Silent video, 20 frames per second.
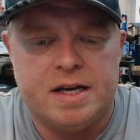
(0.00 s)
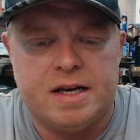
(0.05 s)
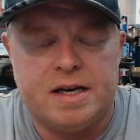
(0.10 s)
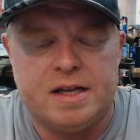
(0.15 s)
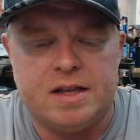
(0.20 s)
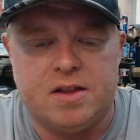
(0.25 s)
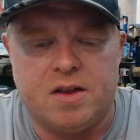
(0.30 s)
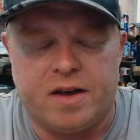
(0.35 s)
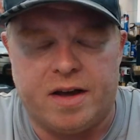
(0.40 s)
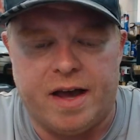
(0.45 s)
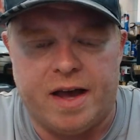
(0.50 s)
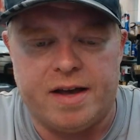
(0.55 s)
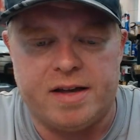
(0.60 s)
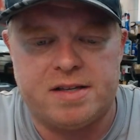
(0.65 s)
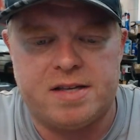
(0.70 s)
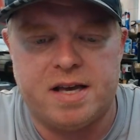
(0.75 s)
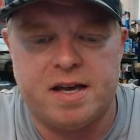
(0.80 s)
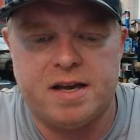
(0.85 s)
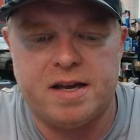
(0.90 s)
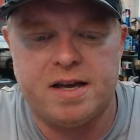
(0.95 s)
Look,
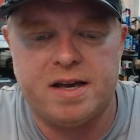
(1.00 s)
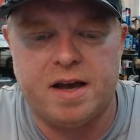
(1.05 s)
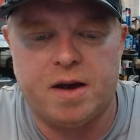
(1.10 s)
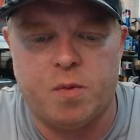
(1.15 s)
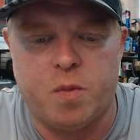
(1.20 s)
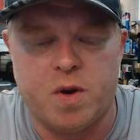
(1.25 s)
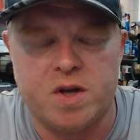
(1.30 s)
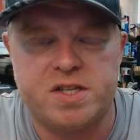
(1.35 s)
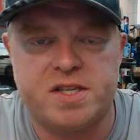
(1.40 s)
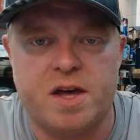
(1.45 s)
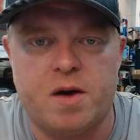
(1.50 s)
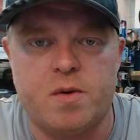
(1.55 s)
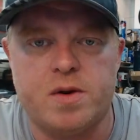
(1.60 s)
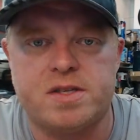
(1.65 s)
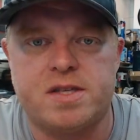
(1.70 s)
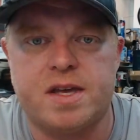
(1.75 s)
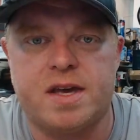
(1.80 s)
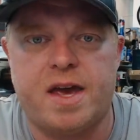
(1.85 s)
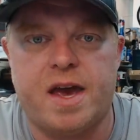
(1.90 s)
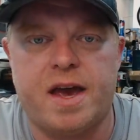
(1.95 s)
guys, I wish that was
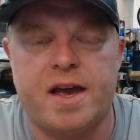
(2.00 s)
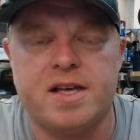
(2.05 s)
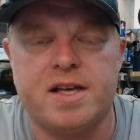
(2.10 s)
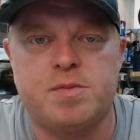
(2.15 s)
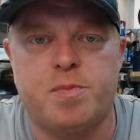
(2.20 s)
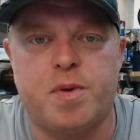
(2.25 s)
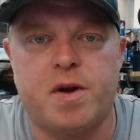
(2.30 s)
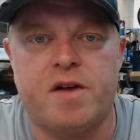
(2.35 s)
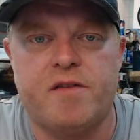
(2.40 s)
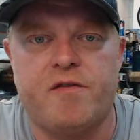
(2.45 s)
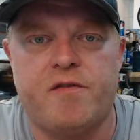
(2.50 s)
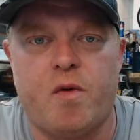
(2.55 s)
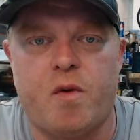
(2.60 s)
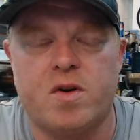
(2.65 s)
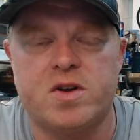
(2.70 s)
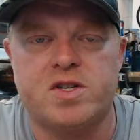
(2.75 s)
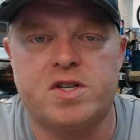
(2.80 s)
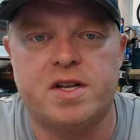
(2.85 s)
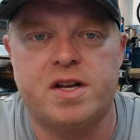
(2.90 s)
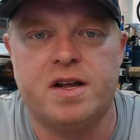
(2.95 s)
the case, but
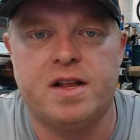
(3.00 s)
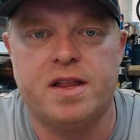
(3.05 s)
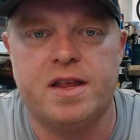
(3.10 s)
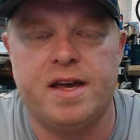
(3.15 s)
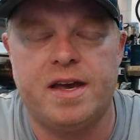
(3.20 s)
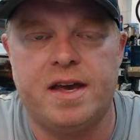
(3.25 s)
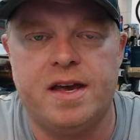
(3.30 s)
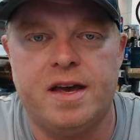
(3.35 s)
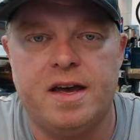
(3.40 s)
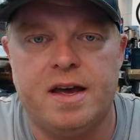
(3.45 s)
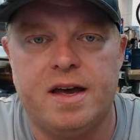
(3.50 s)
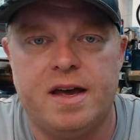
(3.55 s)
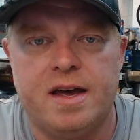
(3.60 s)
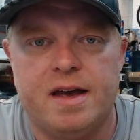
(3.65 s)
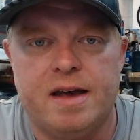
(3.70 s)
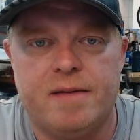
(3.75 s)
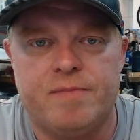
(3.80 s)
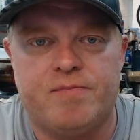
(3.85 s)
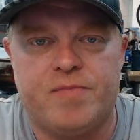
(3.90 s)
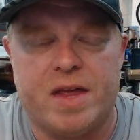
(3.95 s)
unfortunately,
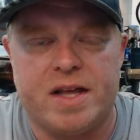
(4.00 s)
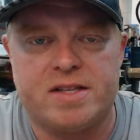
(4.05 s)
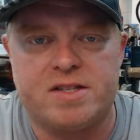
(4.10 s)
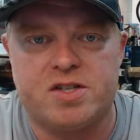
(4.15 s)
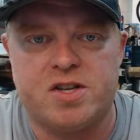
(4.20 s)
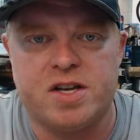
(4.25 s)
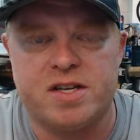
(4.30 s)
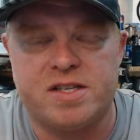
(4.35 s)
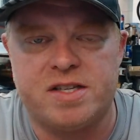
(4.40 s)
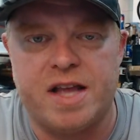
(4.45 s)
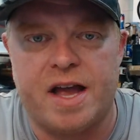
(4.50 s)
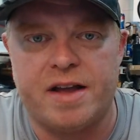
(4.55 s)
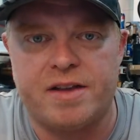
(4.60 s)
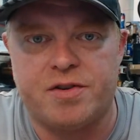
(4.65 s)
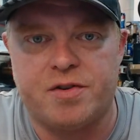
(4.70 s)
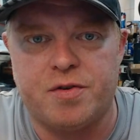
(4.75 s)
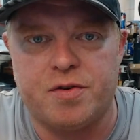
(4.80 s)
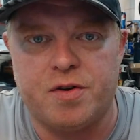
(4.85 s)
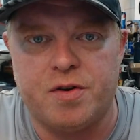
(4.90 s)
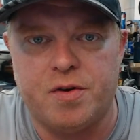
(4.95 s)
that's just not
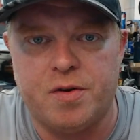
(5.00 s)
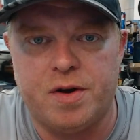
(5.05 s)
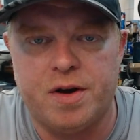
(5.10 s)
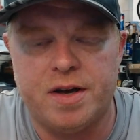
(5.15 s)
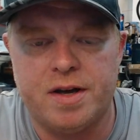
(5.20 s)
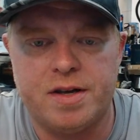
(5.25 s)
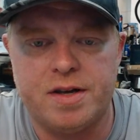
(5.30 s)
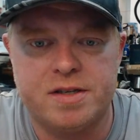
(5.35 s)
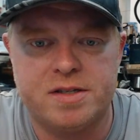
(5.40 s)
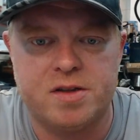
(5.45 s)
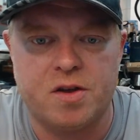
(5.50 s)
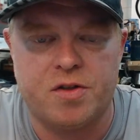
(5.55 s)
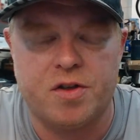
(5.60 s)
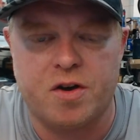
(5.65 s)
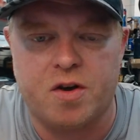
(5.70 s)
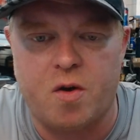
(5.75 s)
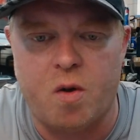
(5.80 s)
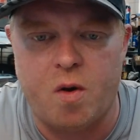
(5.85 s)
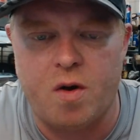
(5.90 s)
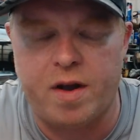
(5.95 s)
true. So the
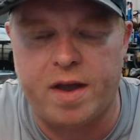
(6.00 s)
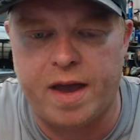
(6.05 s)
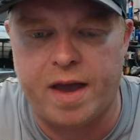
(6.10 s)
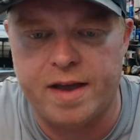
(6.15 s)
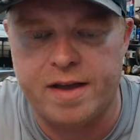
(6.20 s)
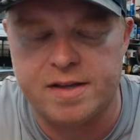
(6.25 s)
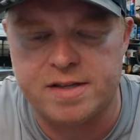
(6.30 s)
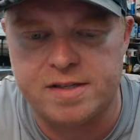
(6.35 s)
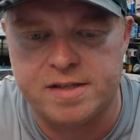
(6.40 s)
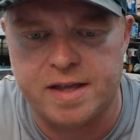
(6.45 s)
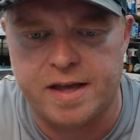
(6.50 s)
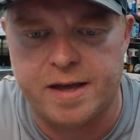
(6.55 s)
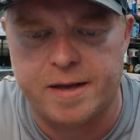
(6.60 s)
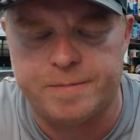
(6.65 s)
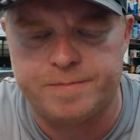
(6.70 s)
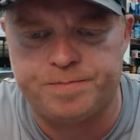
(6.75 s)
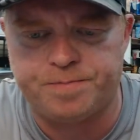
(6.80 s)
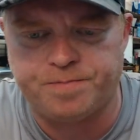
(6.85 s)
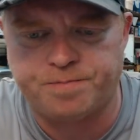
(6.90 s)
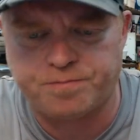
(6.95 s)
court case that
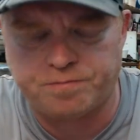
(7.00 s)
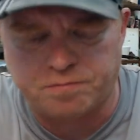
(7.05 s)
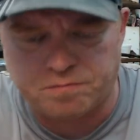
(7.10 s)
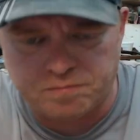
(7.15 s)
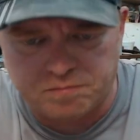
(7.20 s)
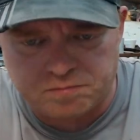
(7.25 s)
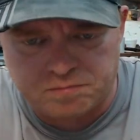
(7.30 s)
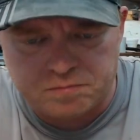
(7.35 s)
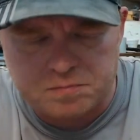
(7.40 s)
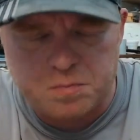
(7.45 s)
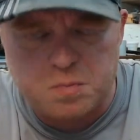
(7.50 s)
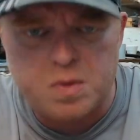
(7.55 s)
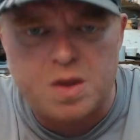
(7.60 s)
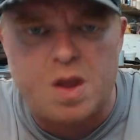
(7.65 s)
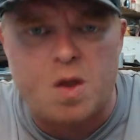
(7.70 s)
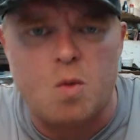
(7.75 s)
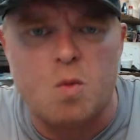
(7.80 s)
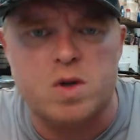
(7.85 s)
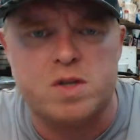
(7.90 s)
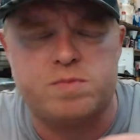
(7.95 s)

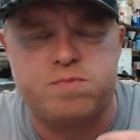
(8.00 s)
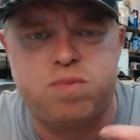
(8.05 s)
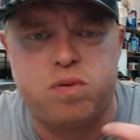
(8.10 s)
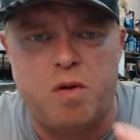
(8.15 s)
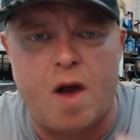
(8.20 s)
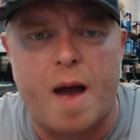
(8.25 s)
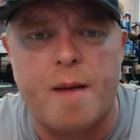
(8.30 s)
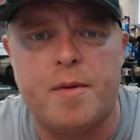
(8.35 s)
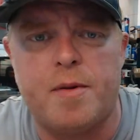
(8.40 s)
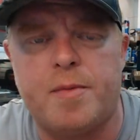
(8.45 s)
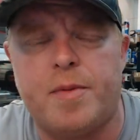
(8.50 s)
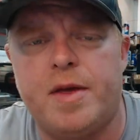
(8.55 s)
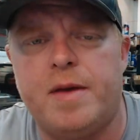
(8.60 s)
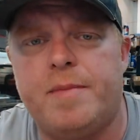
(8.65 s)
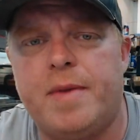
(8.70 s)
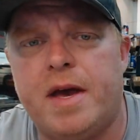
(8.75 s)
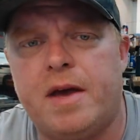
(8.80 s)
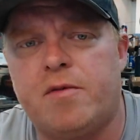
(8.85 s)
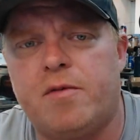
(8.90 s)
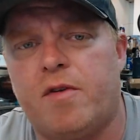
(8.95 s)
was probably
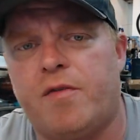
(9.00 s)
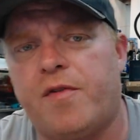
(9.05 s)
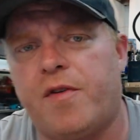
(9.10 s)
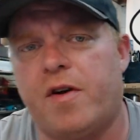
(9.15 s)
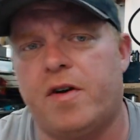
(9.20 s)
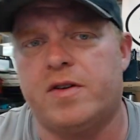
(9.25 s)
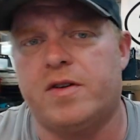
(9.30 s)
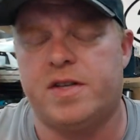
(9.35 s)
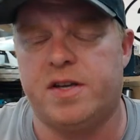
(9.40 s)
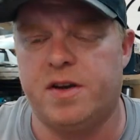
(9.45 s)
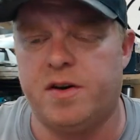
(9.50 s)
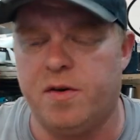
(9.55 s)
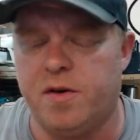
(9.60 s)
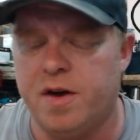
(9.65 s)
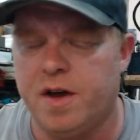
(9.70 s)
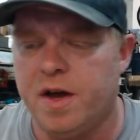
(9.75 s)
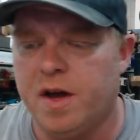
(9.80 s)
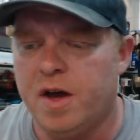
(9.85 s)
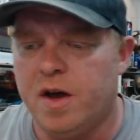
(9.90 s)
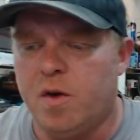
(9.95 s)
being referred to
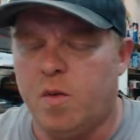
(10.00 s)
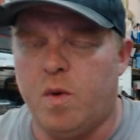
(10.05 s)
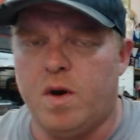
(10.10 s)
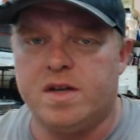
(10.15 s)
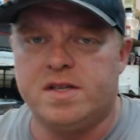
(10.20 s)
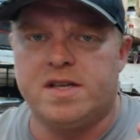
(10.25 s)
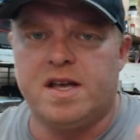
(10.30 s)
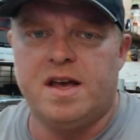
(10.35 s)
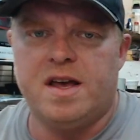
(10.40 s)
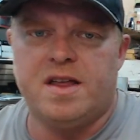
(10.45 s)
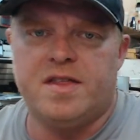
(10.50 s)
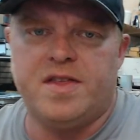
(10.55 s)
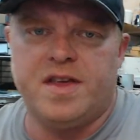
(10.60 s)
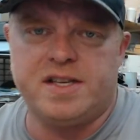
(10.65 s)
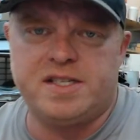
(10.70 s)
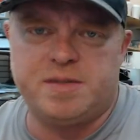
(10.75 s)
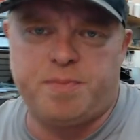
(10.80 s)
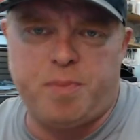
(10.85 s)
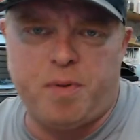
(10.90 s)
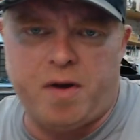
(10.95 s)
was
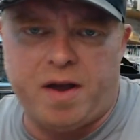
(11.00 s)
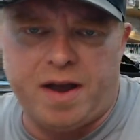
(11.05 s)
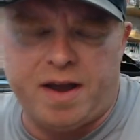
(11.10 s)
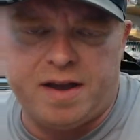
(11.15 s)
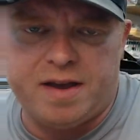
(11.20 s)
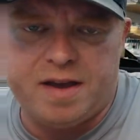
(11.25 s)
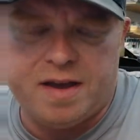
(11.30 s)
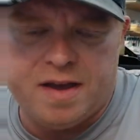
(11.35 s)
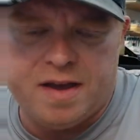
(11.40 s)
this spring.